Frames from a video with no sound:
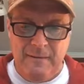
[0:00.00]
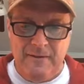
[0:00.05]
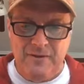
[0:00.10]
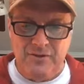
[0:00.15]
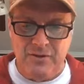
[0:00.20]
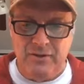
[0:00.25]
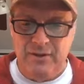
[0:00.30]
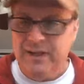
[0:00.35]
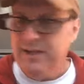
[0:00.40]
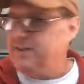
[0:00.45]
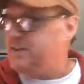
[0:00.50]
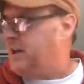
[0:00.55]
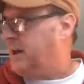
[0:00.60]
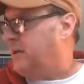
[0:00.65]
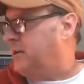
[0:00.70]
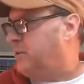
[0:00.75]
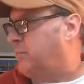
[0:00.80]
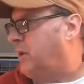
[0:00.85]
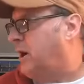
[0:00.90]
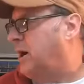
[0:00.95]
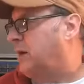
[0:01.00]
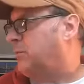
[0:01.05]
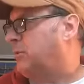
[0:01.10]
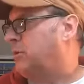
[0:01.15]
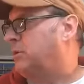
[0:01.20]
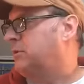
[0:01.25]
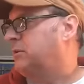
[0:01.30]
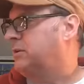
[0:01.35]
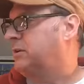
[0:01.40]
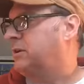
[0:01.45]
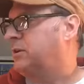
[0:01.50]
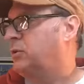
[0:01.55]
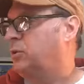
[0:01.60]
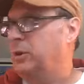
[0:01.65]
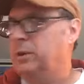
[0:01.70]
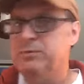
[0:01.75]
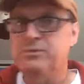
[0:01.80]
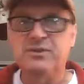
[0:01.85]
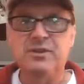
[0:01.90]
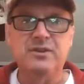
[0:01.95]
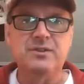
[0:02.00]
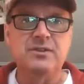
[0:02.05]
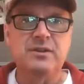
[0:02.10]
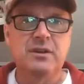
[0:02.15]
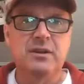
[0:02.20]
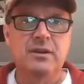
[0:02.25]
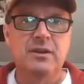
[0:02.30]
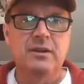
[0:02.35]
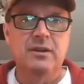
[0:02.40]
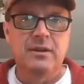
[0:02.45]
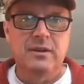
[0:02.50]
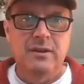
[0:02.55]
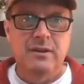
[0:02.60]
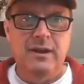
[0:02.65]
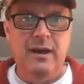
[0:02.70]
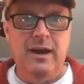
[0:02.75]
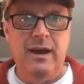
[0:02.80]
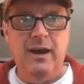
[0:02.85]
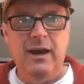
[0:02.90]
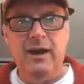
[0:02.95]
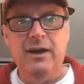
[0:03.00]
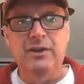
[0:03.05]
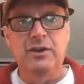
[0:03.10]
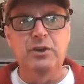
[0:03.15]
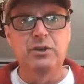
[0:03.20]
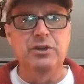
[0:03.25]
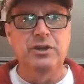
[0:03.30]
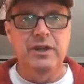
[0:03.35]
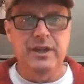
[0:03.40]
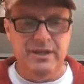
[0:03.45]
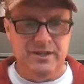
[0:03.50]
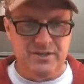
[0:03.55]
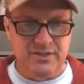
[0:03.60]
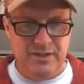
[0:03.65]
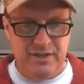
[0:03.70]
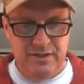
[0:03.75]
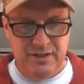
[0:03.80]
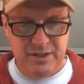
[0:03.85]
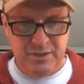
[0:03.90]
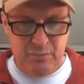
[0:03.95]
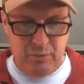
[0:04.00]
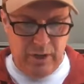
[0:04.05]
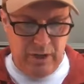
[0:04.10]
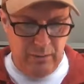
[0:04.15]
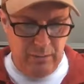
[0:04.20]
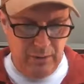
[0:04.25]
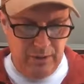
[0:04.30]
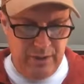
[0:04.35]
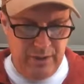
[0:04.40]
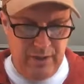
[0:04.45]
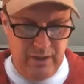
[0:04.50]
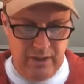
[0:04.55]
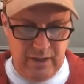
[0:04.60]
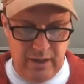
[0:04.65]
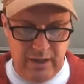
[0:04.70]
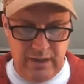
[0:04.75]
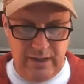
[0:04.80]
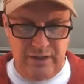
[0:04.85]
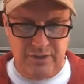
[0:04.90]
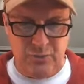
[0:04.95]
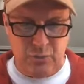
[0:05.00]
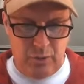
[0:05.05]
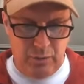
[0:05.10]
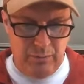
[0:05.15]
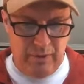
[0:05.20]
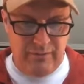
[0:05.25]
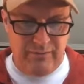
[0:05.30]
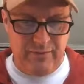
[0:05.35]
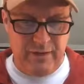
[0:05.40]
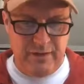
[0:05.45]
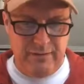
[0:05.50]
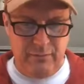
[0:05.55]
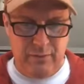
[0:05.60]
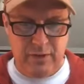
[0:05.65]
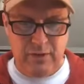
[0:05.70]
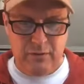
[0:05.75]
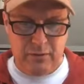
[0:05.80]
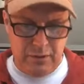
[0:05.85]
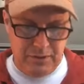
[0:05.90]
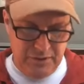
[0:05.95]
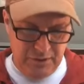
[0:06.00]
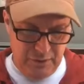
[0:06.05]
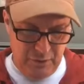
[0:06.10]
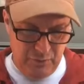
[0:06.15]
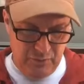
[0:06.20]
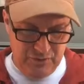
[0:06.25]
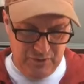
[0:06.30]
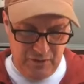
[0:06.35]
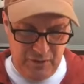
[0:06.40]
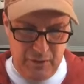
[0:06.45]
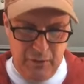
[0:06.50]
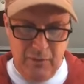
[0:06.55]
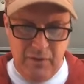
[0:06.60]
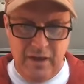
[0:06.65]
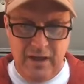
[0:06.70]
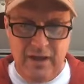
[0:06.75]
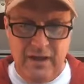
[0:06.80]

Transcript: So that's how the Bible equips us. Now, I know you can't see this probably. Uh, it's one of my favorite cartoons, though.